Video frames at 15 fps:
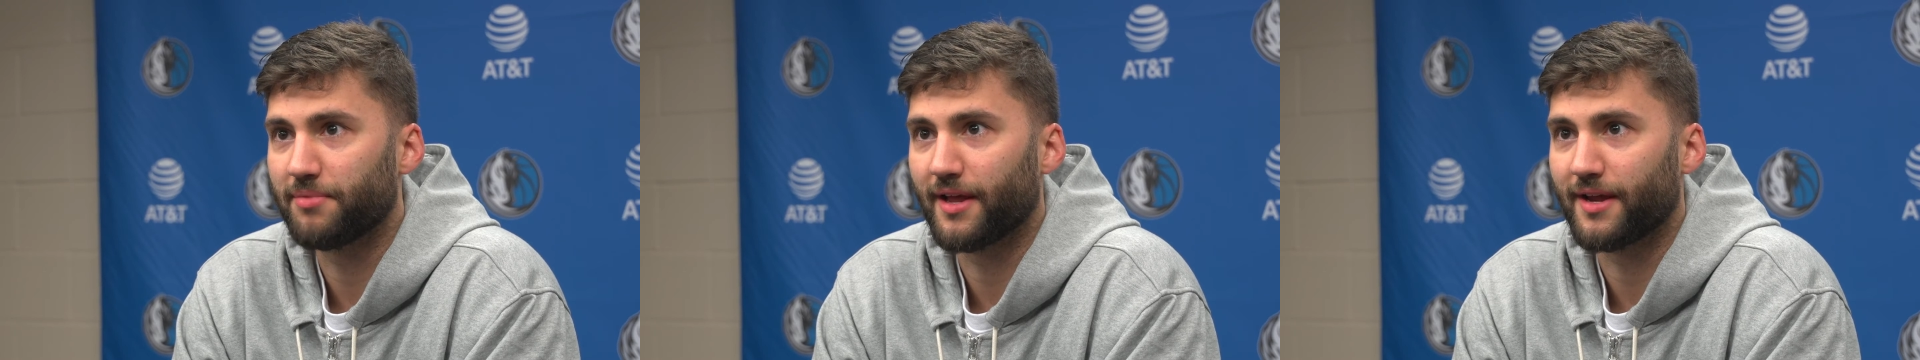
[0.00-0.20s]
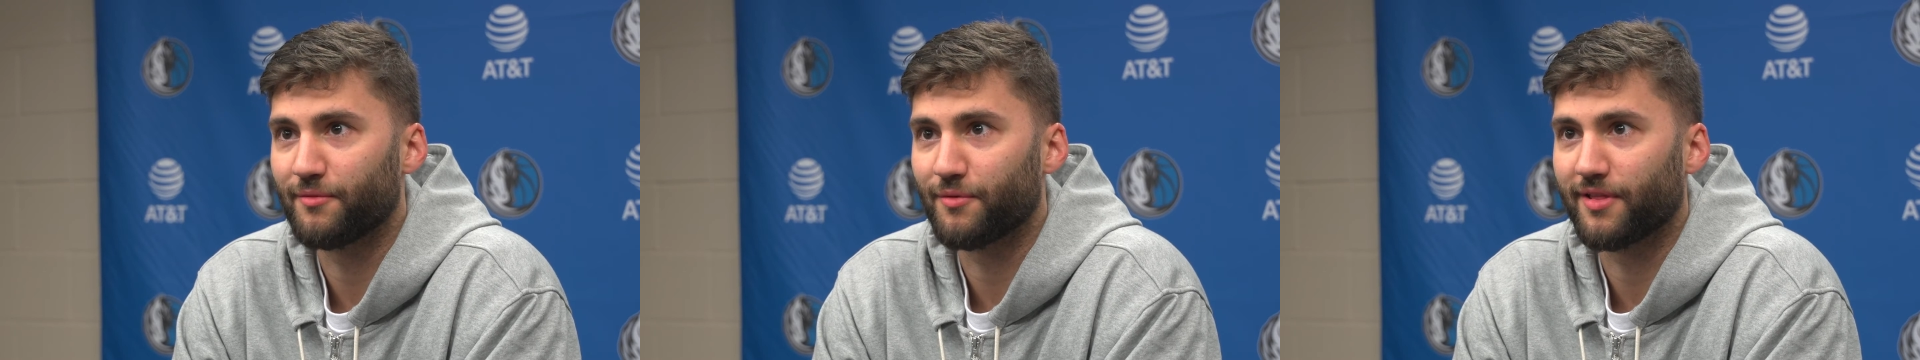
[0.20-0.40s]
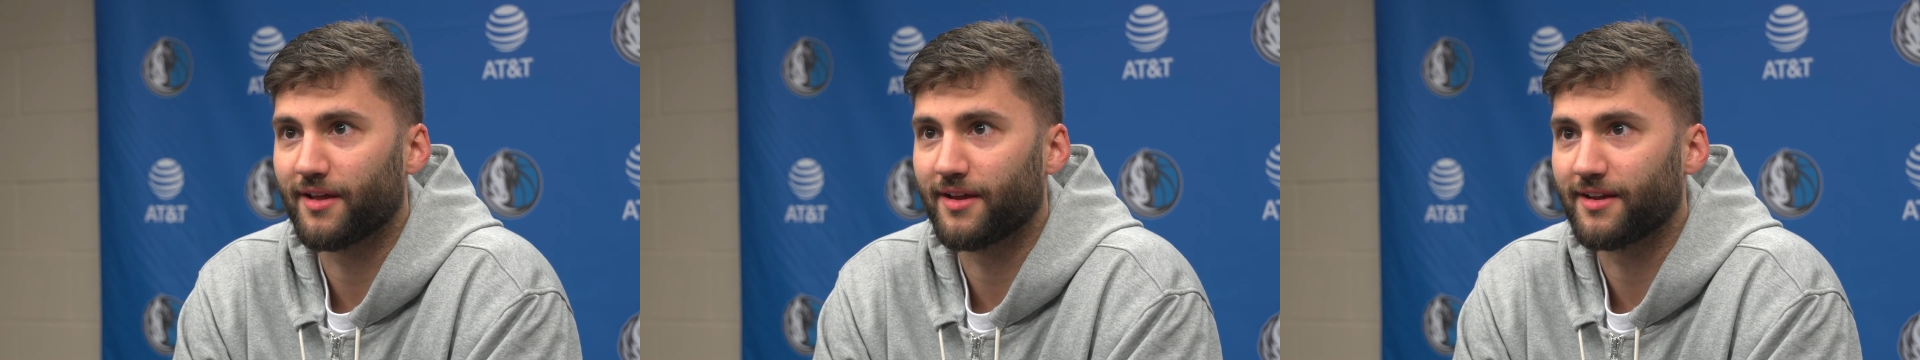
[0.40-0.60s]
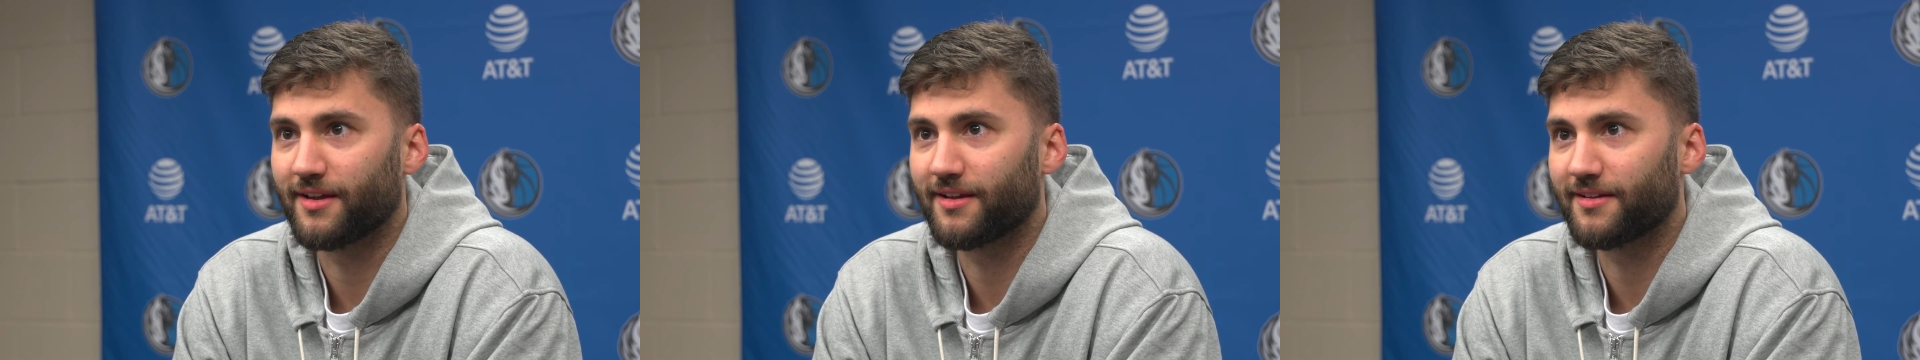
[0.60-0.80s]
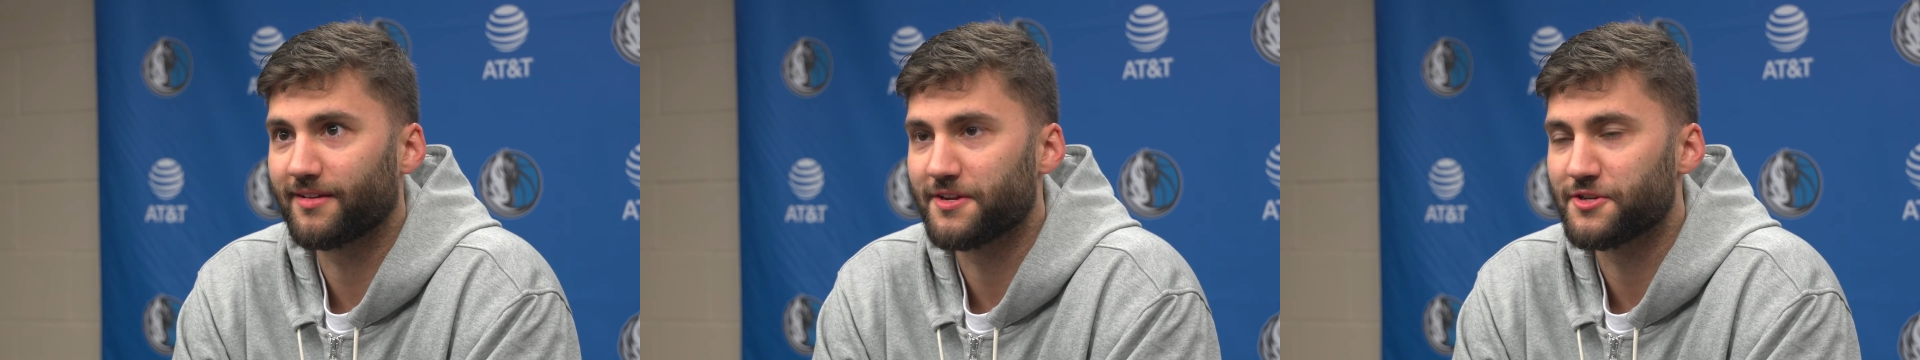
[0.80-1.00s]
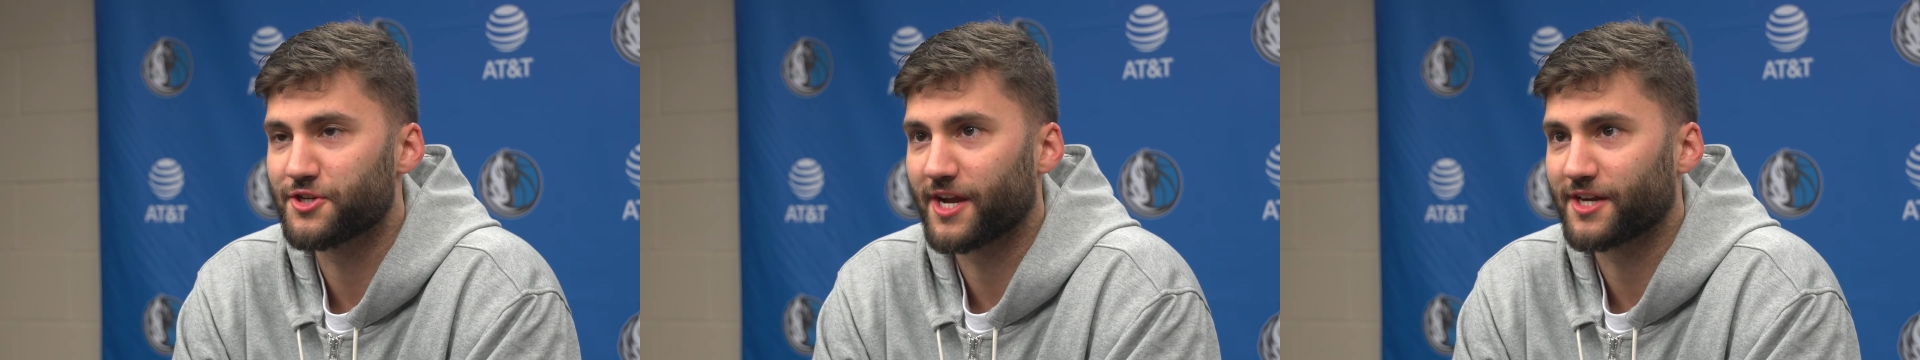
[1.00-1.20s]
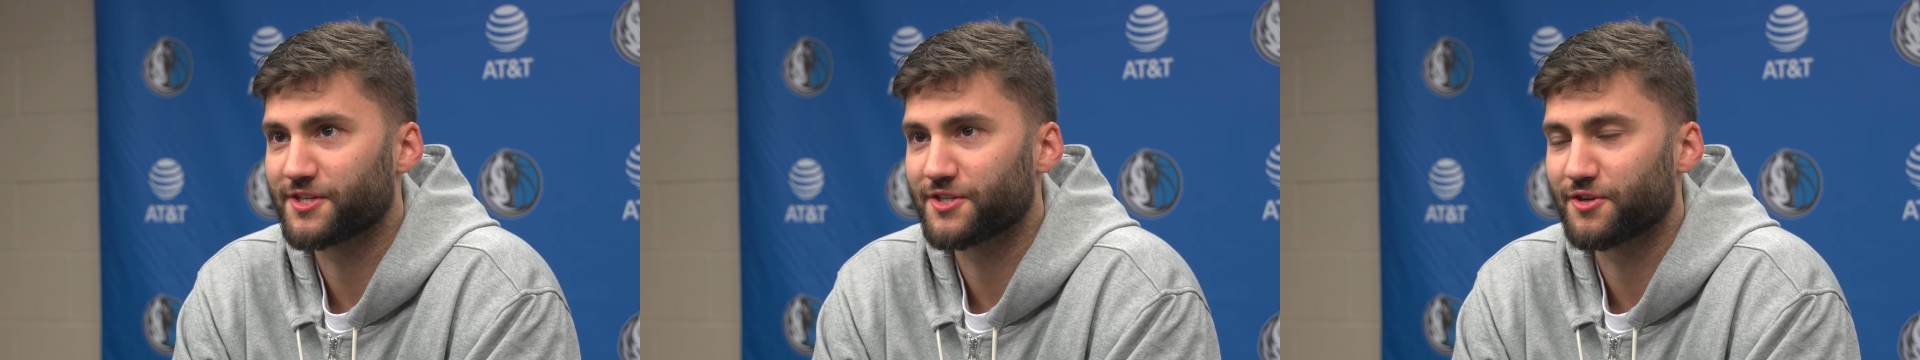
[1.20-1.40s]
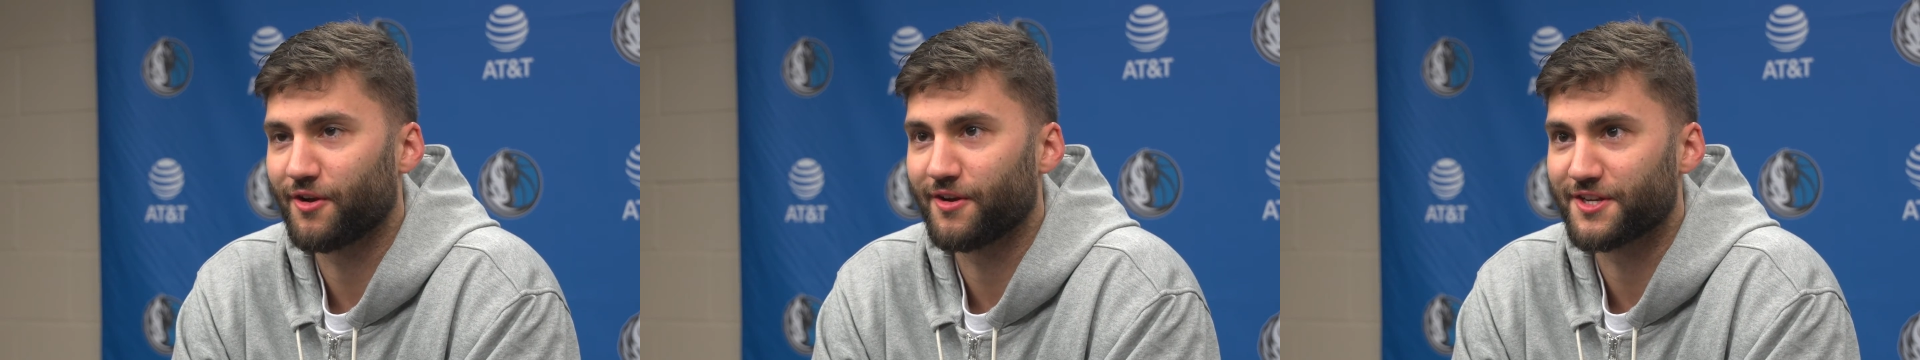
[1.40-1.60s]
played with like
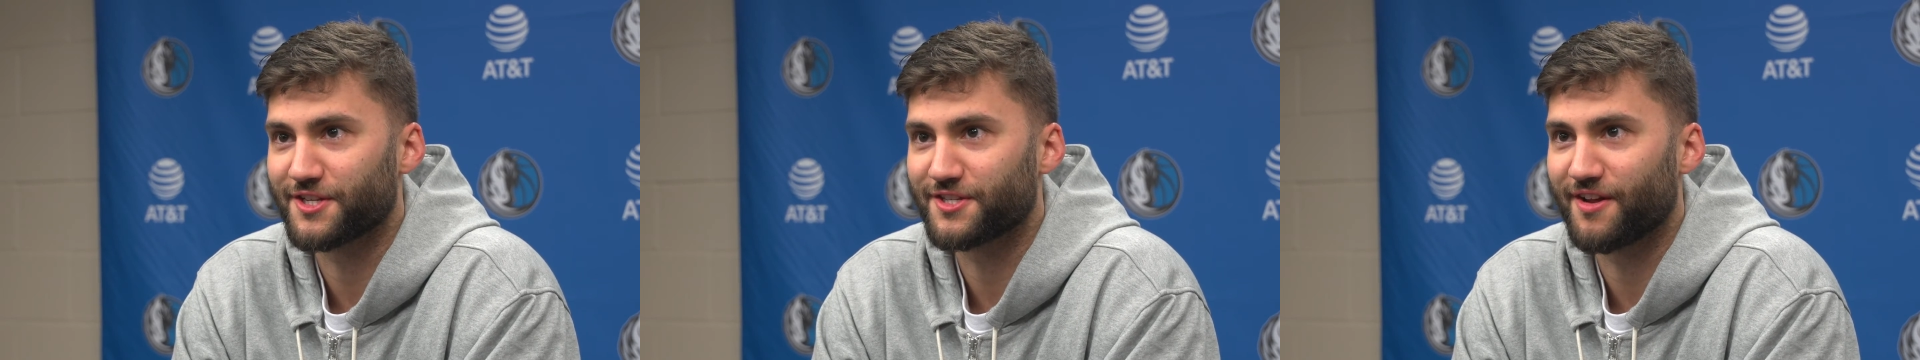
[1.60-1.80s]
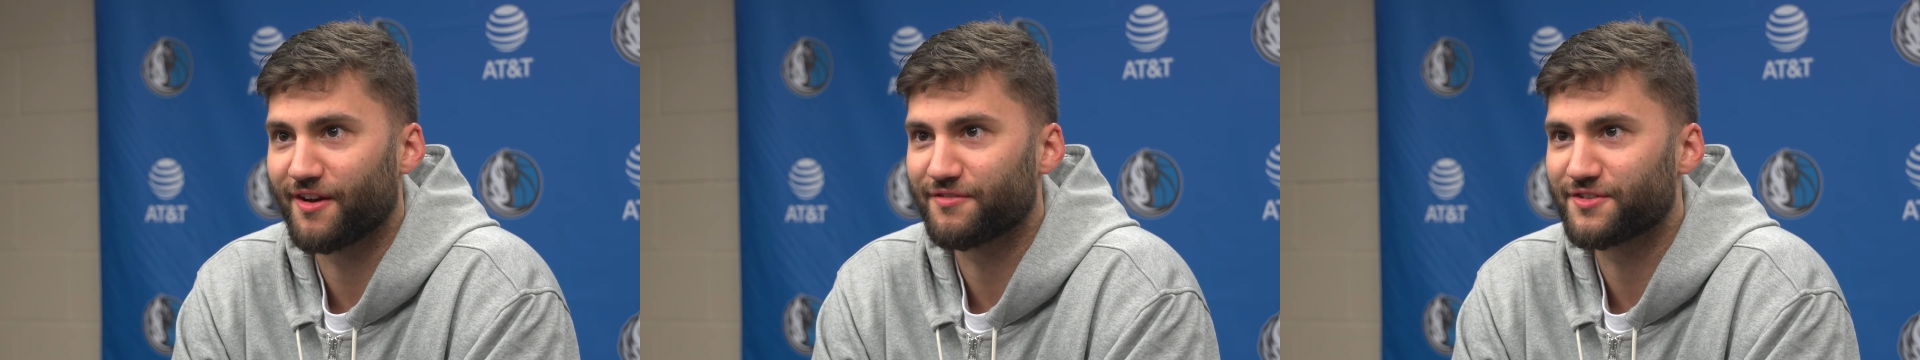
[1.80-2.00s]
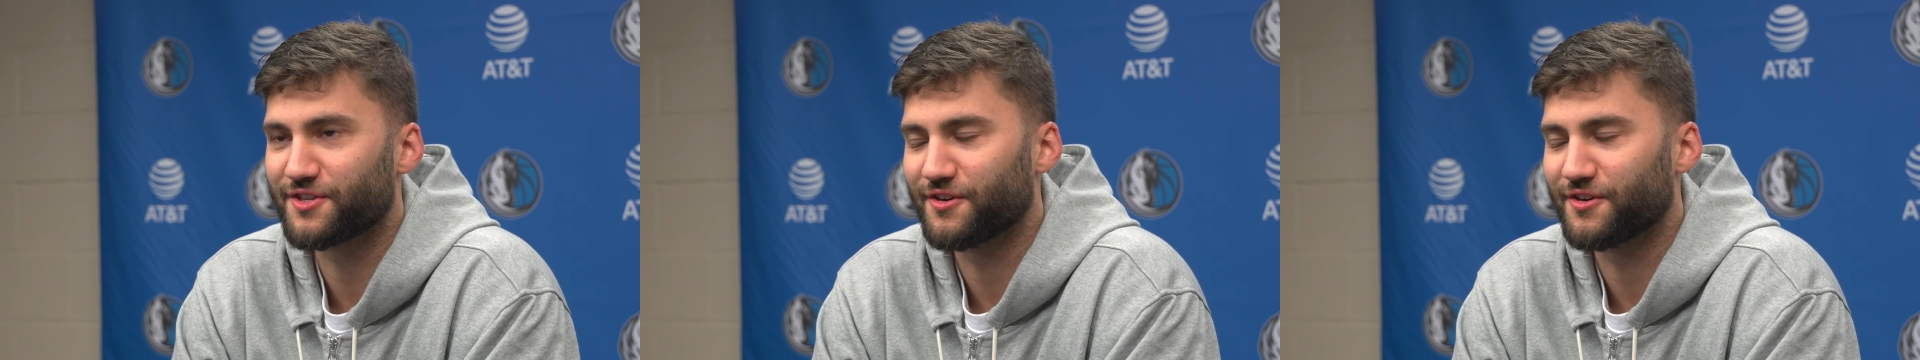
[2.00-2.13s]
injections, all that stuff.